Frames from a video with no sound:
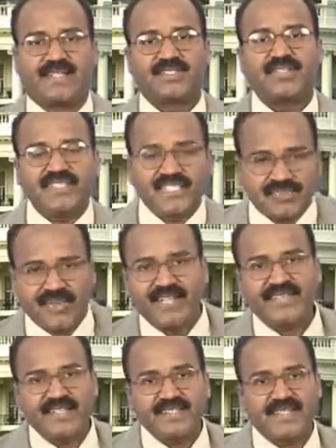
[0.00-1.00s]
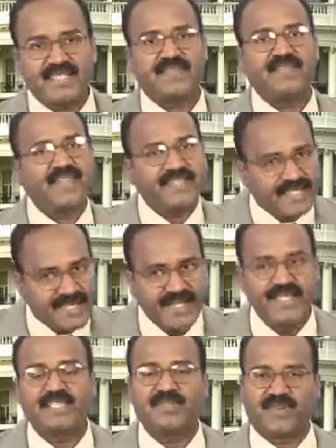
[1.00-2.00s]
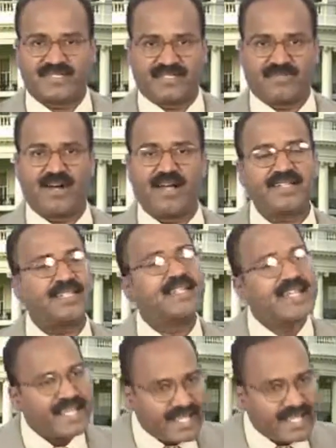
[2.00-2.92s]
So this was in such a way the DDC was evolved.